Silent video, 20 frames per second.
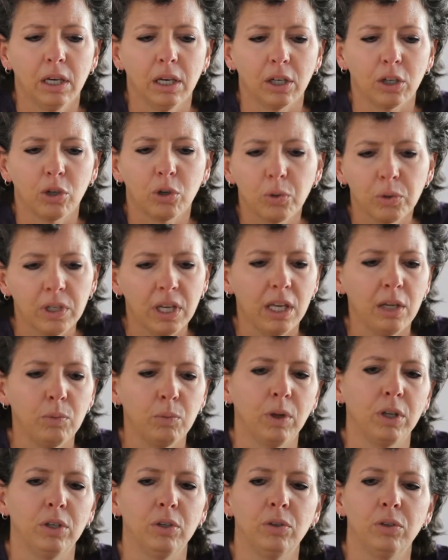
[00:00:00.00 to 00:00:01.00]
create
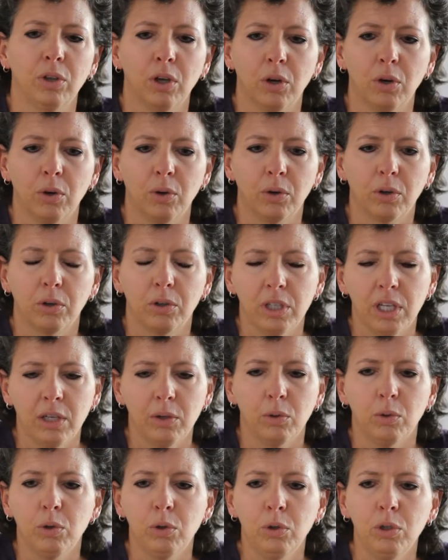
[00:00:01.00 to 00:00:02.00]
what you know,
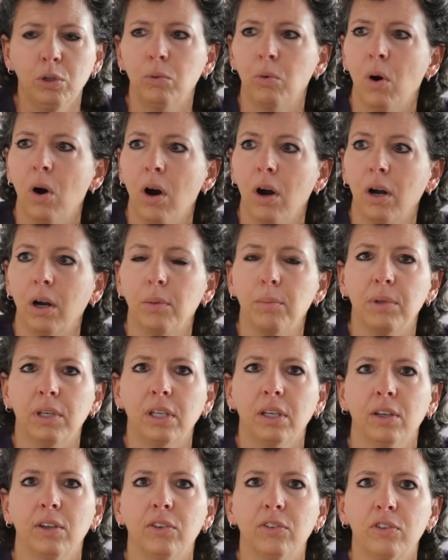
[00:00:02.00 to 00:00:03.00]
create who you are,
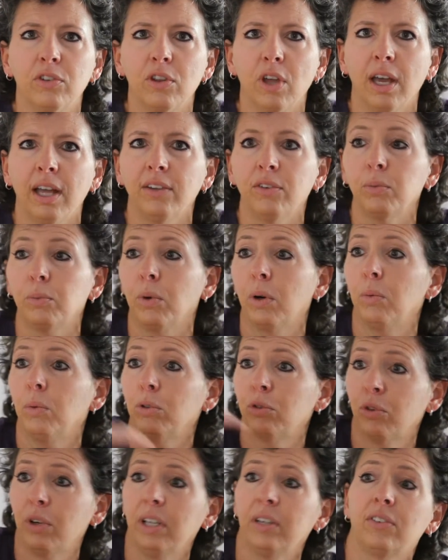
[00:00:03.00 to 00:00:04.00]
because that's what
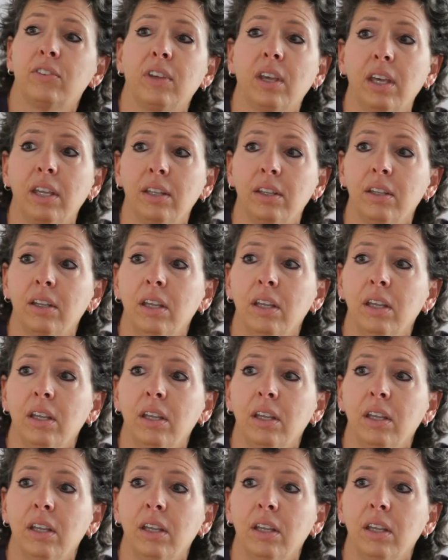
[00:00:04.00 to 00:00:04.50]
will transcend